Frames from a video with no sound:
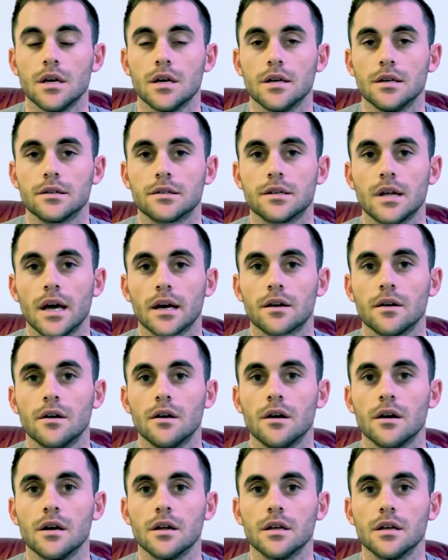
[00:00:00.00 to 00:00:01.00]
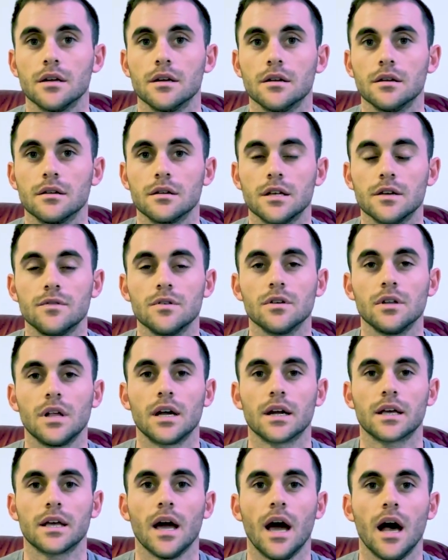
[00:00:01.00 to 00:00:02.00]
snack on and give you a lot
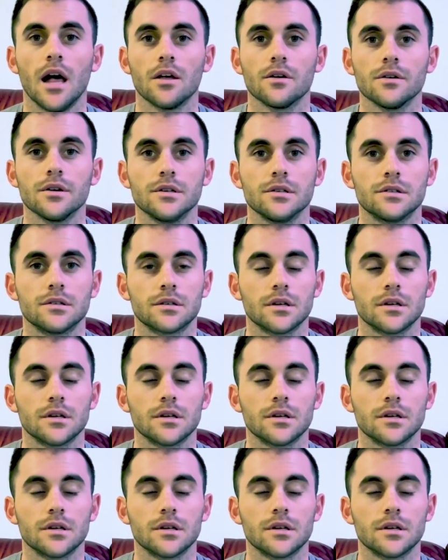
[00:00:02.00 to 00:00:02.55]
of calories.